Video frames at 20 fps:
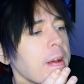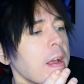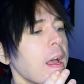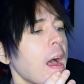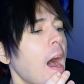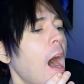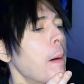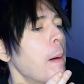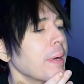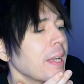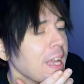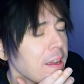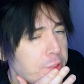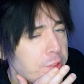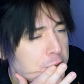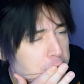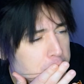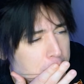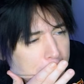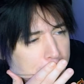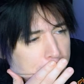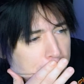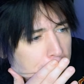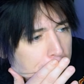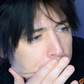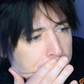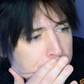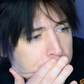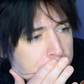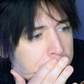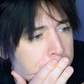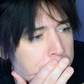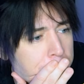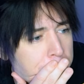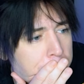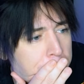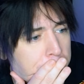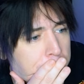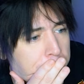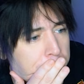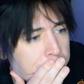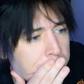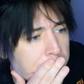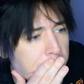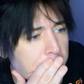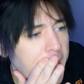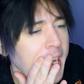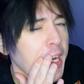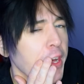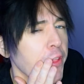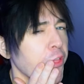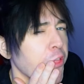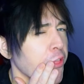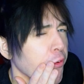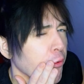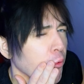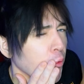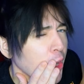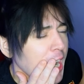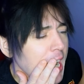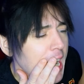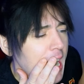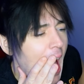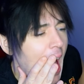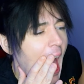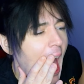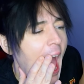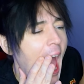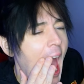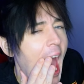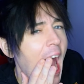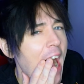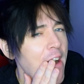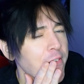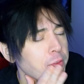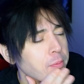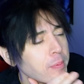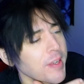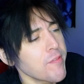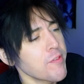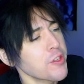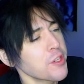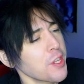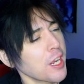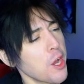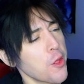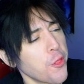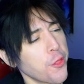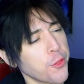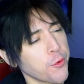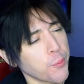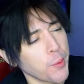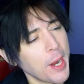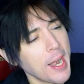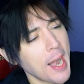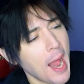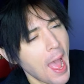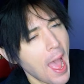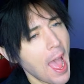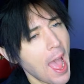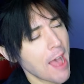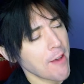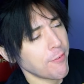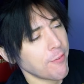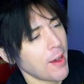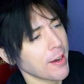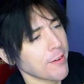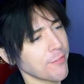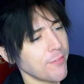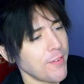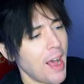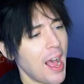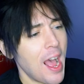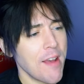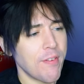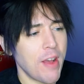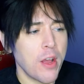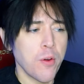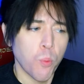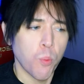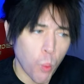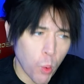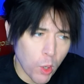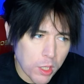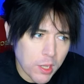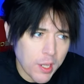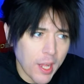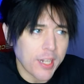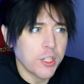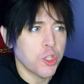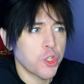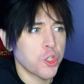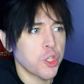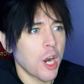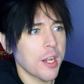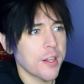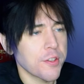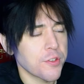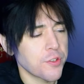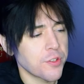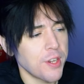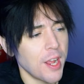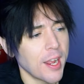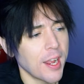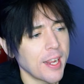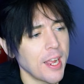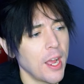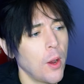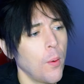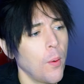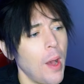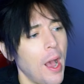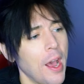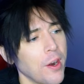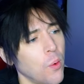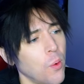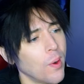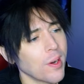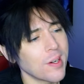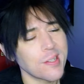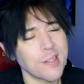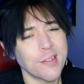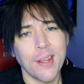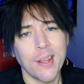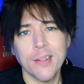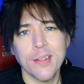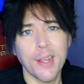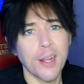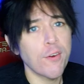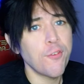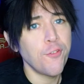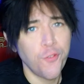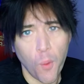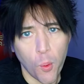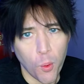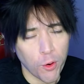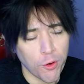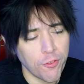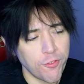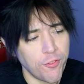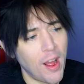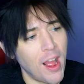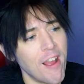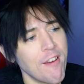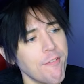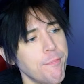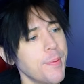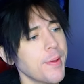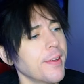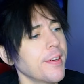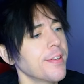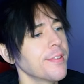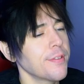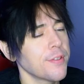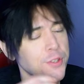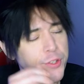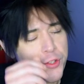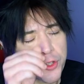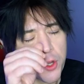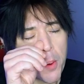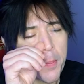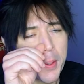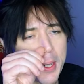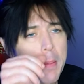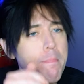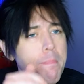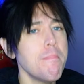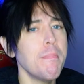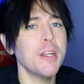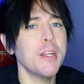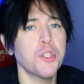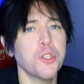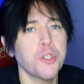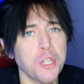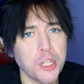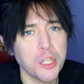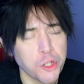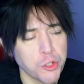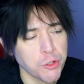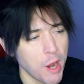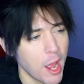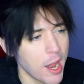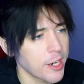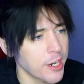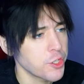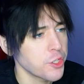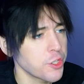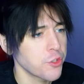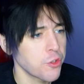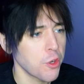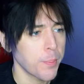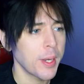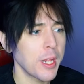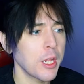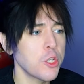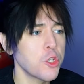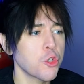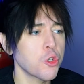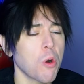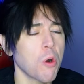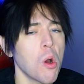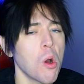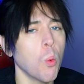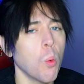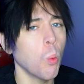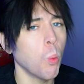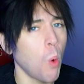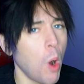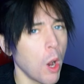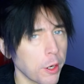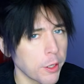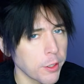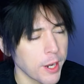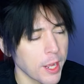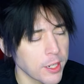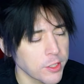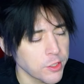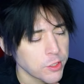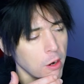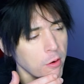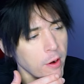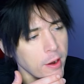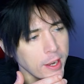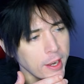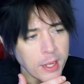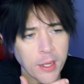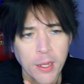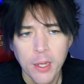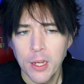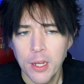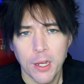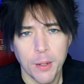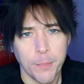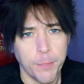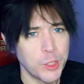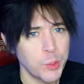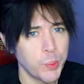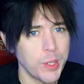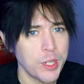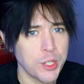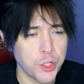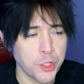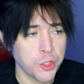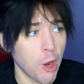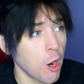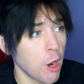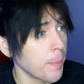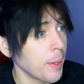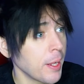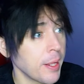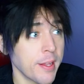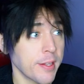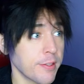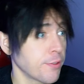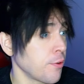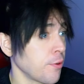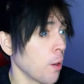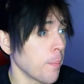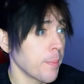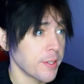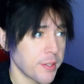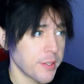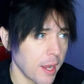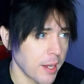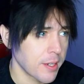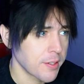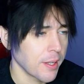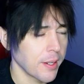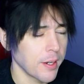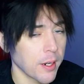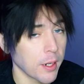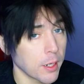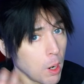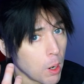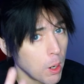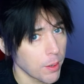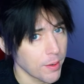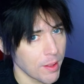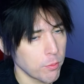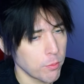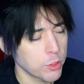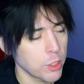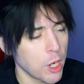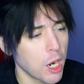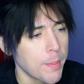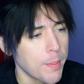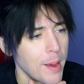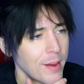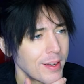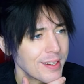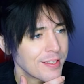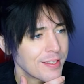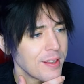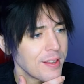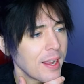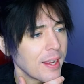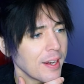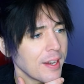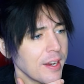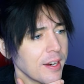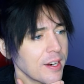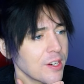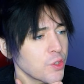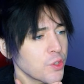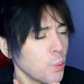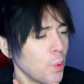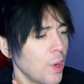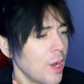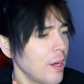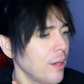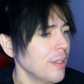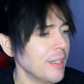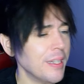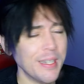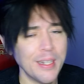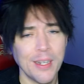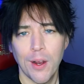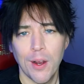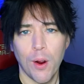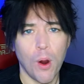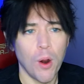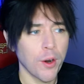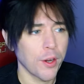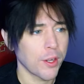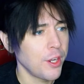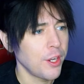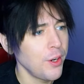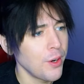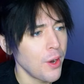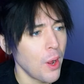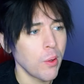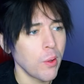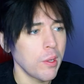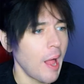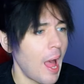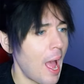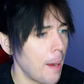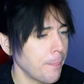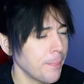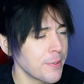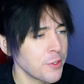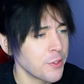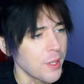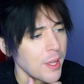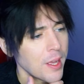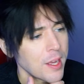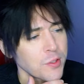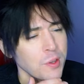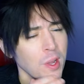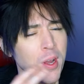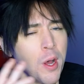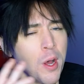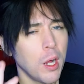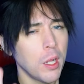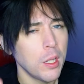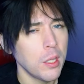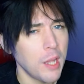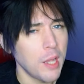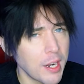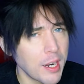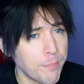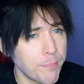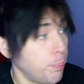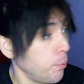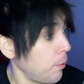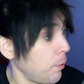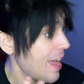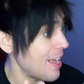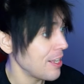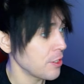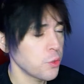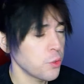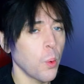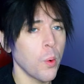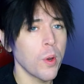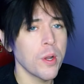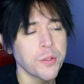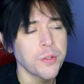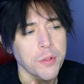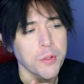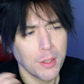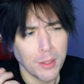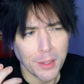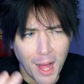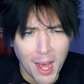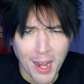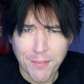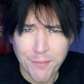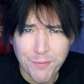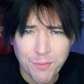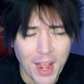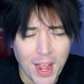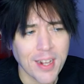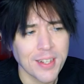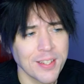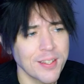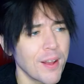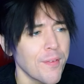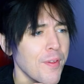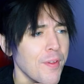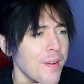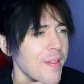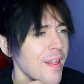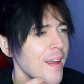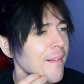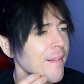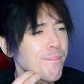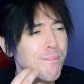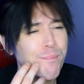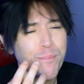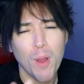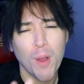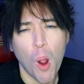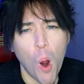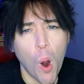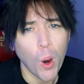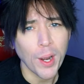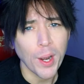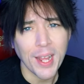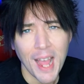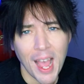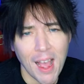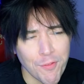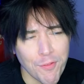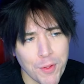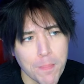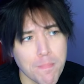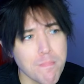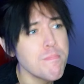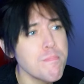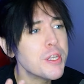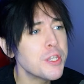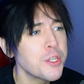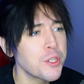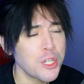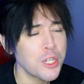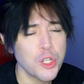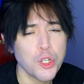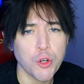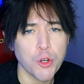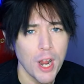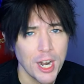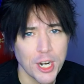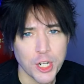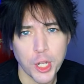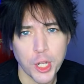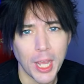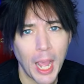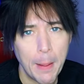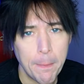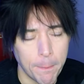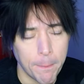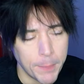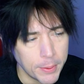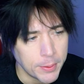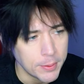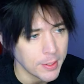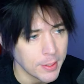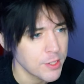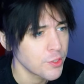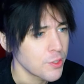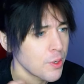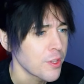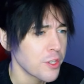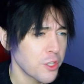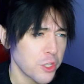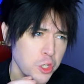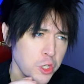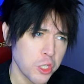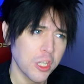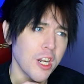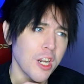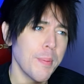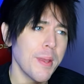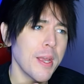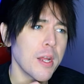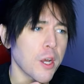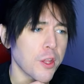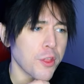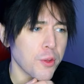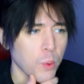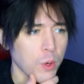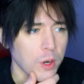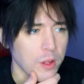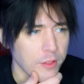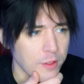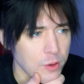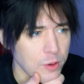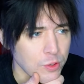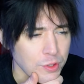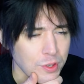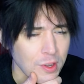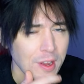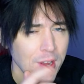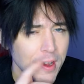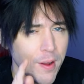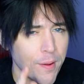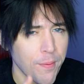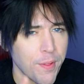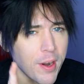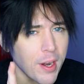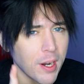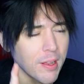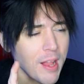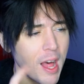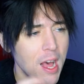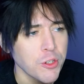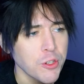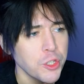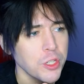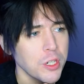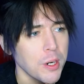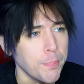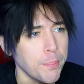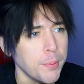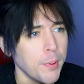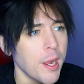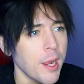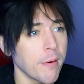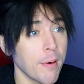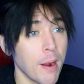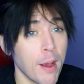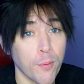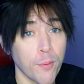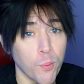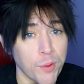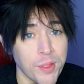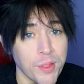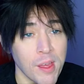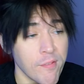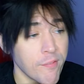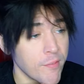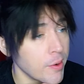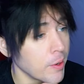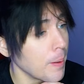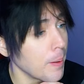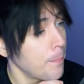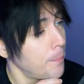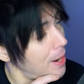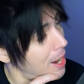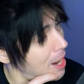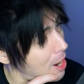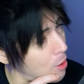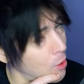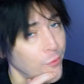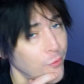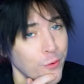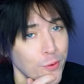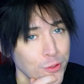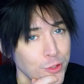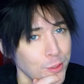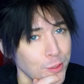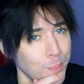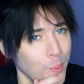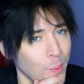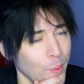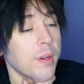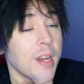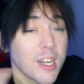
I'm going to give this like a 3.5. I'm gonna give this like a 3.5 out of 5. I would like to try this deck out. I don't want to say it's like a 4 or 5 because there's so many Misty strategies, so many strong water decks already between Starmie, and that Starmie's deck's getting a card that we'll talk about in a second here as well. Articuno, Lapras EX, a lot of Blastoise, a lot of decks out there that already have the Misty strategy capability. So this is just gonna be another one of those that allows you to play around with that very powerful support.